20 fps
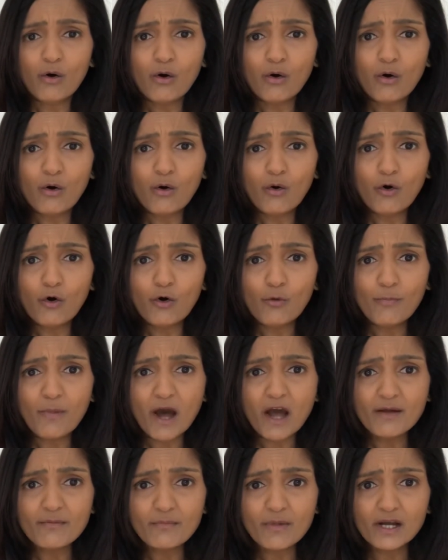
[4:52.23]
All by
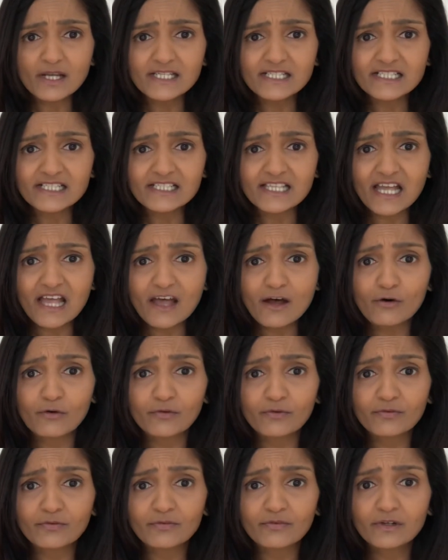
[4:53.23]
myself,
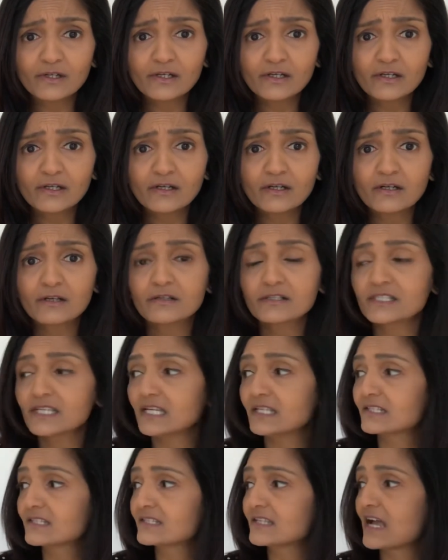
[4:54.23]
said
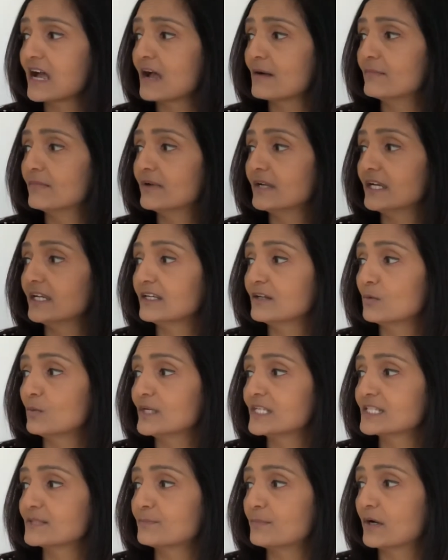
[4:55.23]
Sam in a
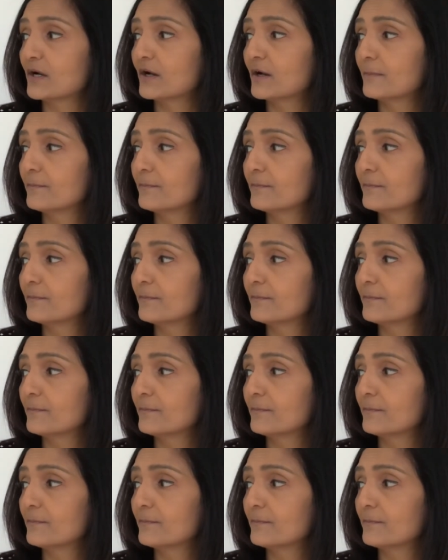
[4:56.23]
whisper.